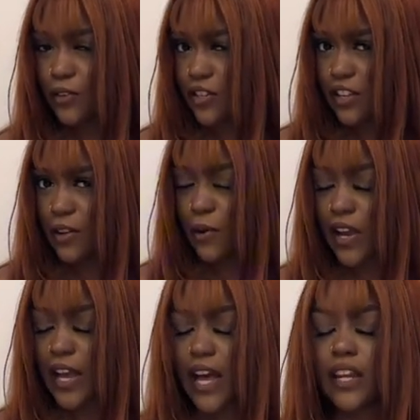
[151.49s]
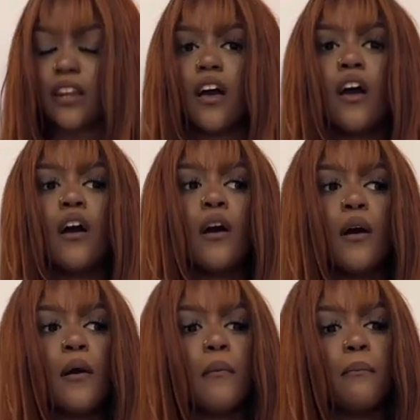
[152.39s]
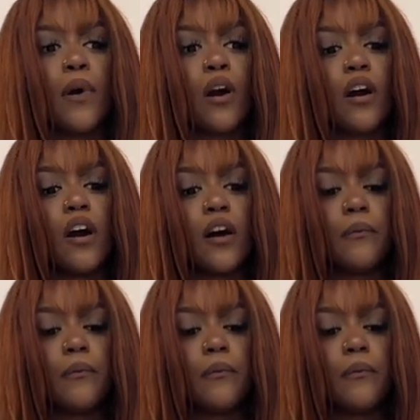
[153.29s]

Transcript: Because I know I can. But